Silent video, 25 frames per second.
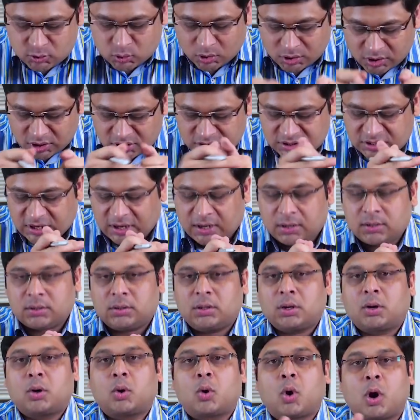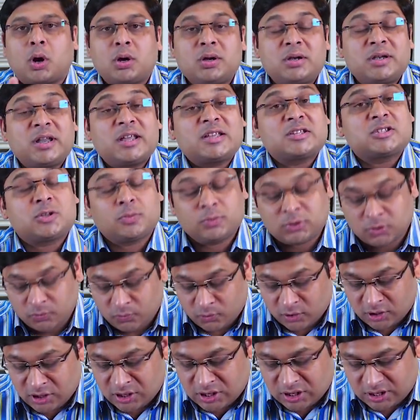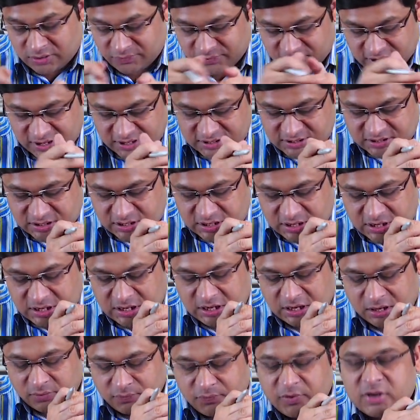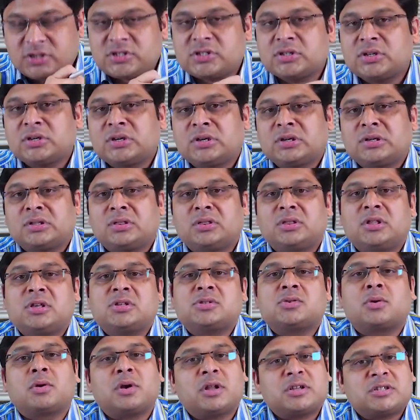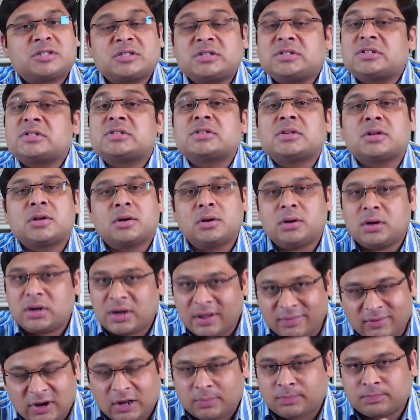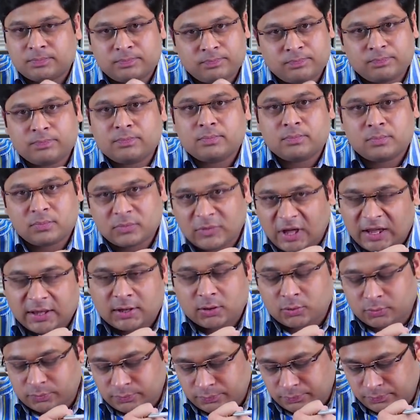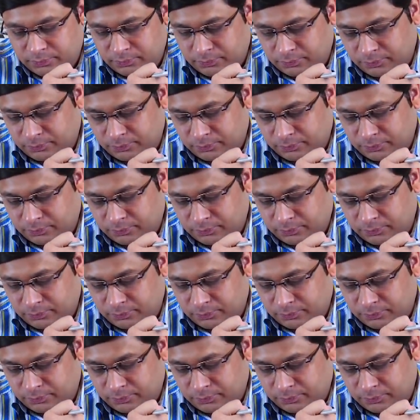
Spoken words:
needs to understand the context of the world affairs in which these relations develop. Thank you.